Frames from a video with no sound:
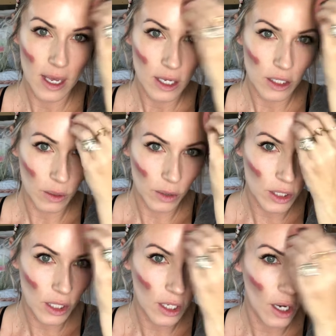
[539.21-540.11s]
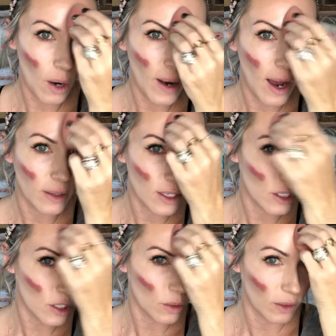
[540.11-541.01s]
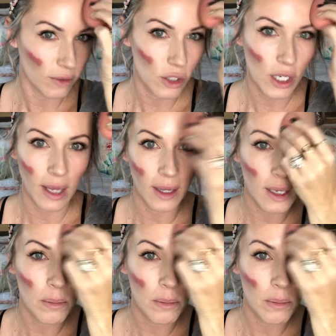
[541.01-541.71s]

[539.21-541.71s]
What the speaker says: So we're just gonna go around and just sort of gently